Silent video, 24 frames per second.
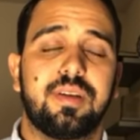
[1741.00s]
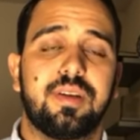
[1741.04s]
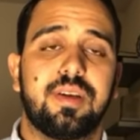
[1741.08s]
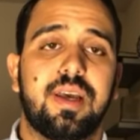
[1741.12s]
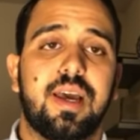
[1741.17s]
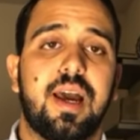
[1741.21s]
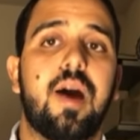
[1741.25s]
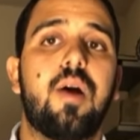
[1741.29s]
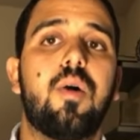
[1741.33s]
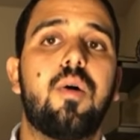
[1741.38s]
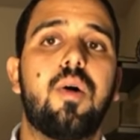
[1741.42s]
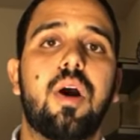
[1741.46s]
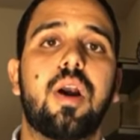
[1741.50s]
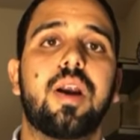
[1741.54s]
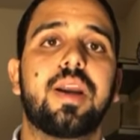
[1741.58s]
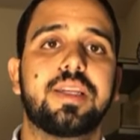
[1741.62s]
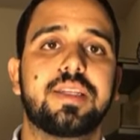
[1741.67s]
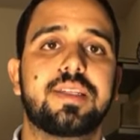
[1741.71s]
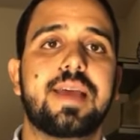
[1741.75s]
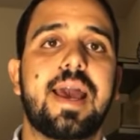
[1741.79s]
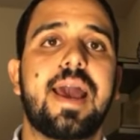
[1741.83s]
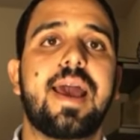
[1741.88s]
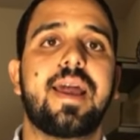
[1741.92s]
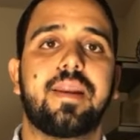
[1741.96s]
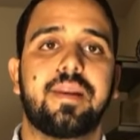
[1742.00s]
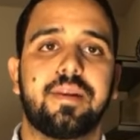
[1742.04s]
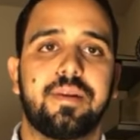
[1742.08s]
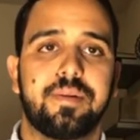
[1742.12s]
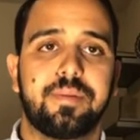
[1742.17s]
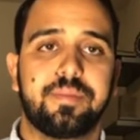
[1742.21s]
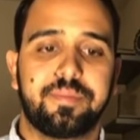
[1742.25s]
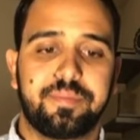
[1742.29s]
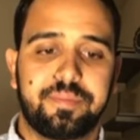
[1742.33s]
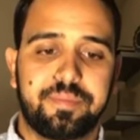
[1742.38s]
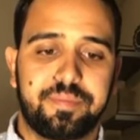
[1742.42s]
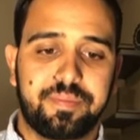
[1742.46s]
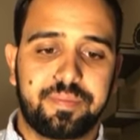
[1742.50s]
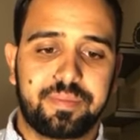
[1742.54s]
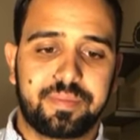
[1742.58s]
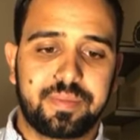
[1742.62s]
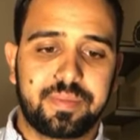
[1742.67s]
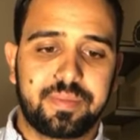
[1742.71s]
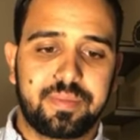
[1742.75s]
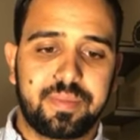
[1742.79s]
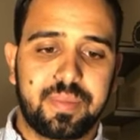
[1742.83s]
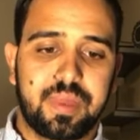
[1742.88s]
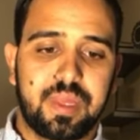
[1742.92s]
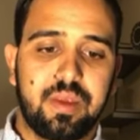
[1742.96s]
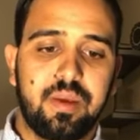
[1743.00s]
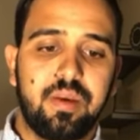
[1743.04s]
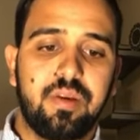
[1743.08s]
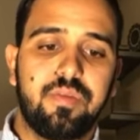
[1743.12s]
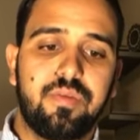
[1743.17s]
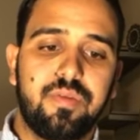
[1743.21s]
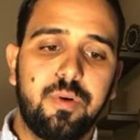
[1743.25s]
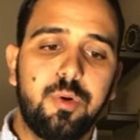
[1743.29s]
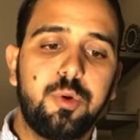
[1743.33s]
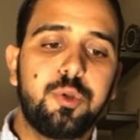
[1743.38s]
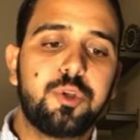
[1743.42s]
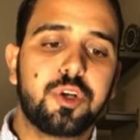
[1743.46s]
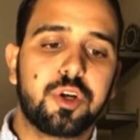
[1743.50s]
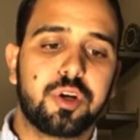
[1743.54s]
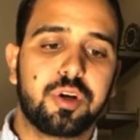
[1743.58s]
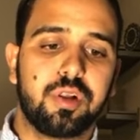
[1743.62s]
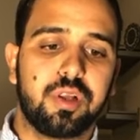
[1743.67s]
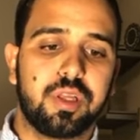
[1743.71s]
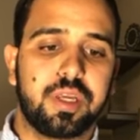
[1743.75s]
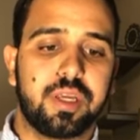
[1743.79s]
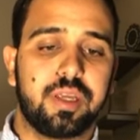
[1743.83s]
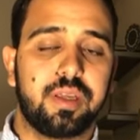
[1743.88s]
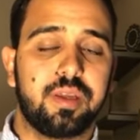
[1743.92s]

How hard is that? Food journaling.